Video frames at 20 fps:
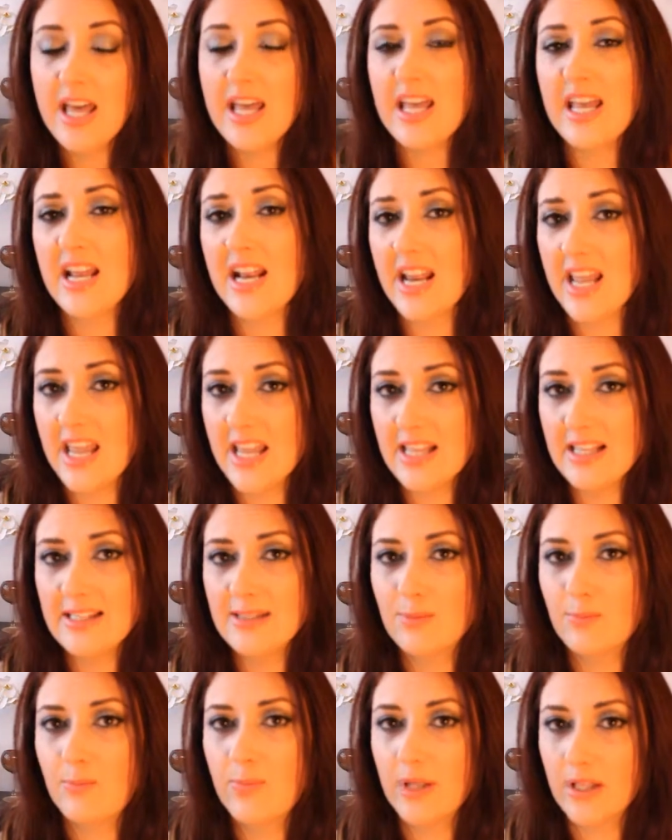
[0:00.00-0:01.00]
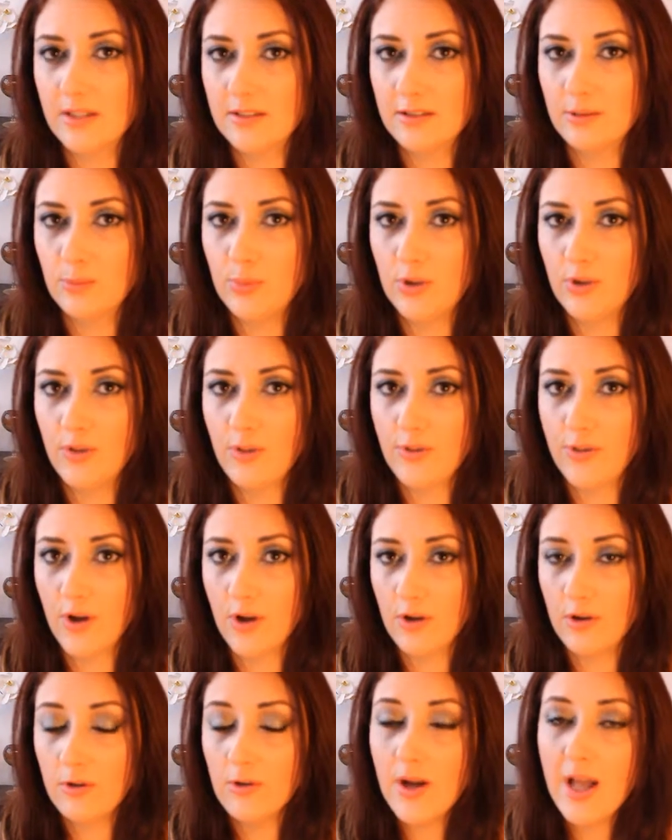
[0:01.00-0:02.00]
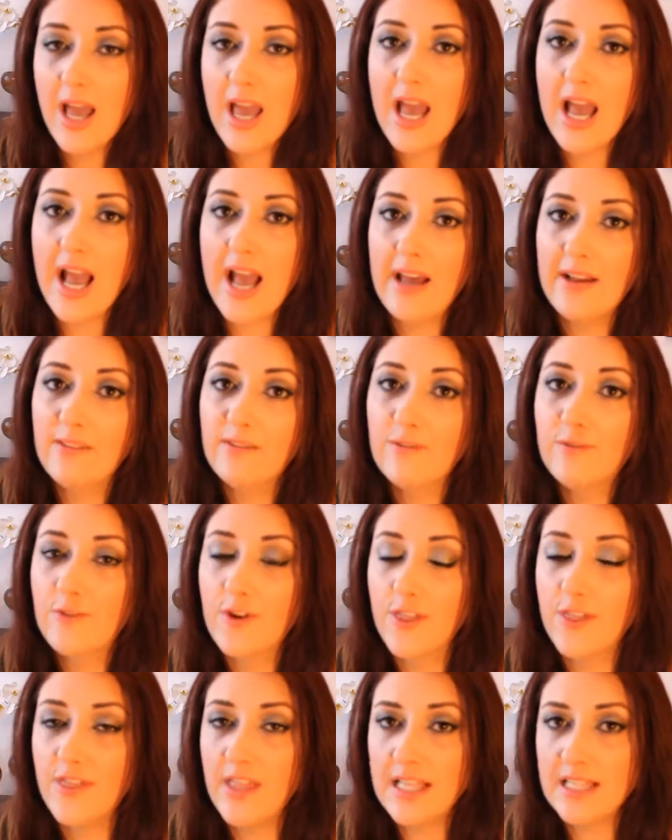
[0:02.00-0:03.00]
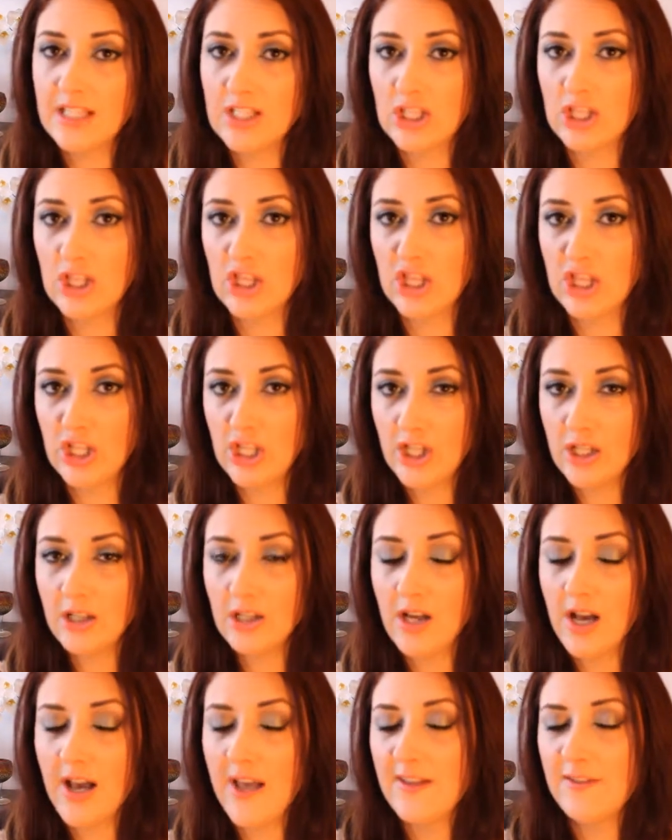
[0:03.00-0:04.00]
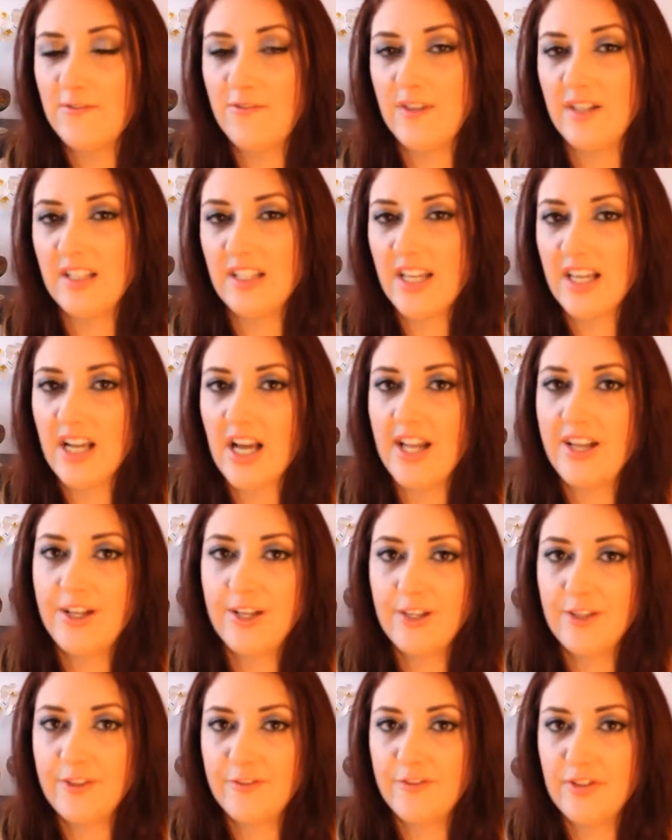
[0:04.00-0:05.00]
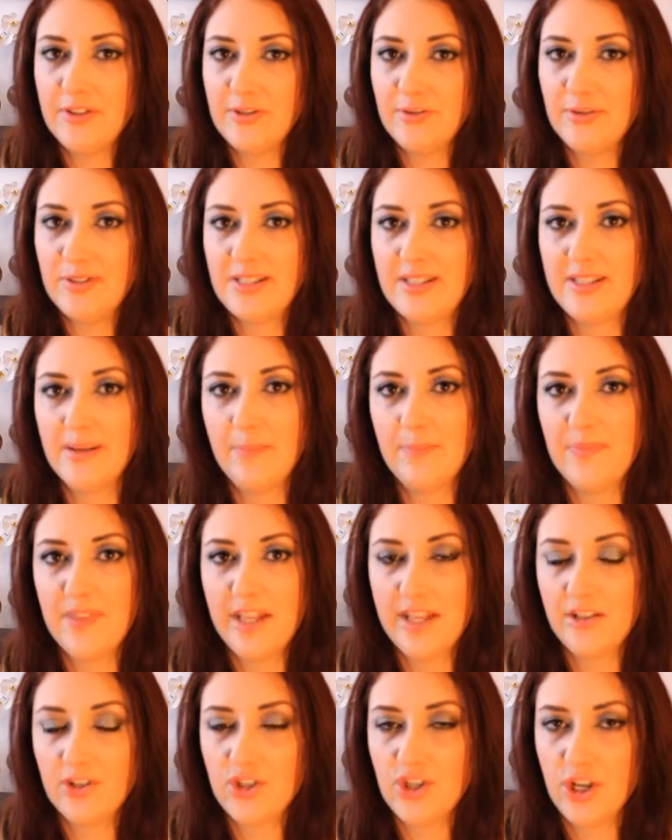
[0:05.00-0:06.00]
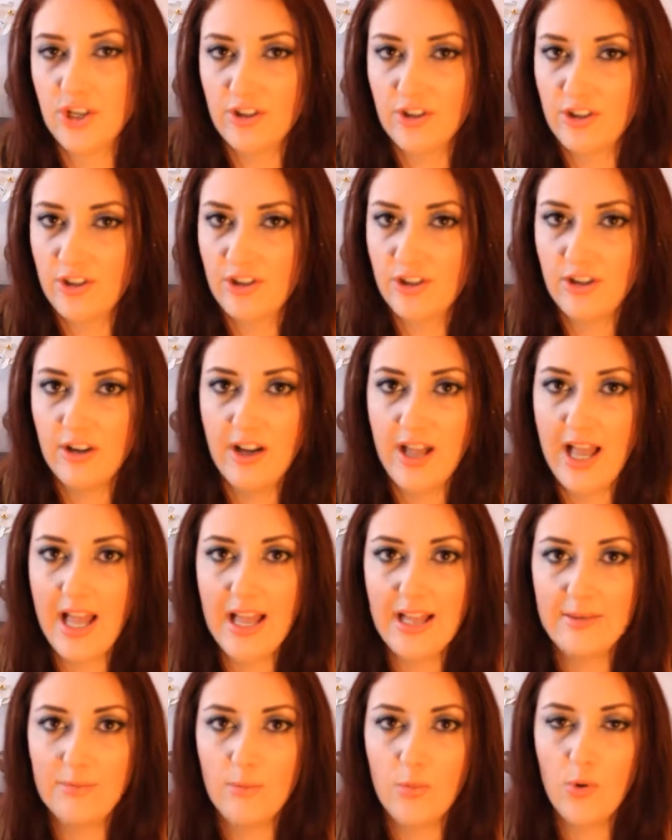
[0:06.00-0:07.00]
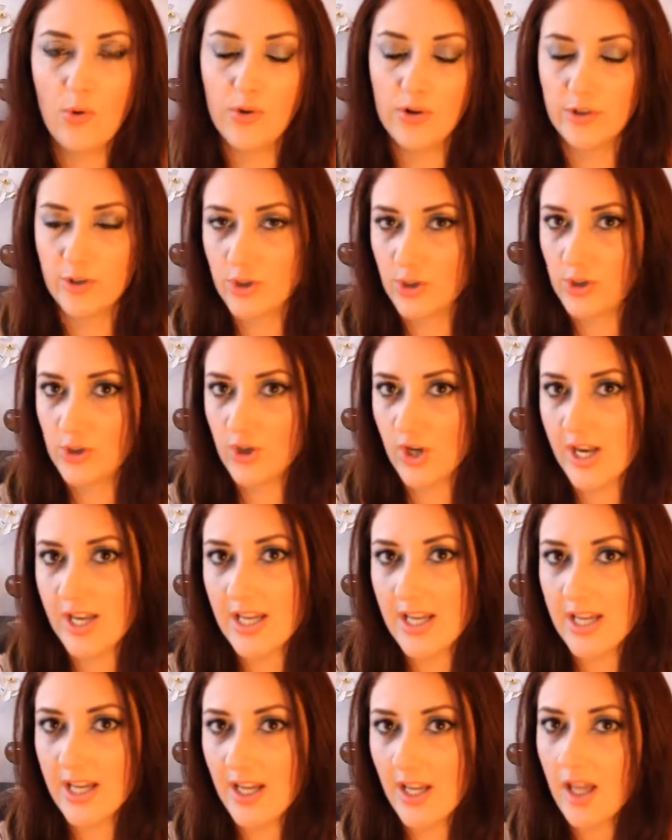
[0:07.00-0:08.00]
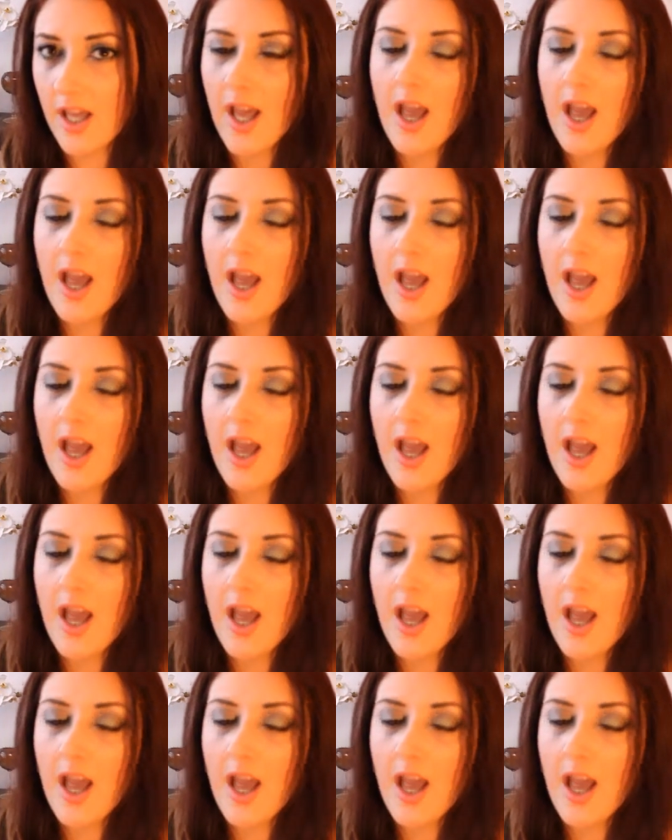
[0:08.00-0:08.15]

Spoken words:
It is buildable though, and for this look, I feel like I could have used something darker and more striking.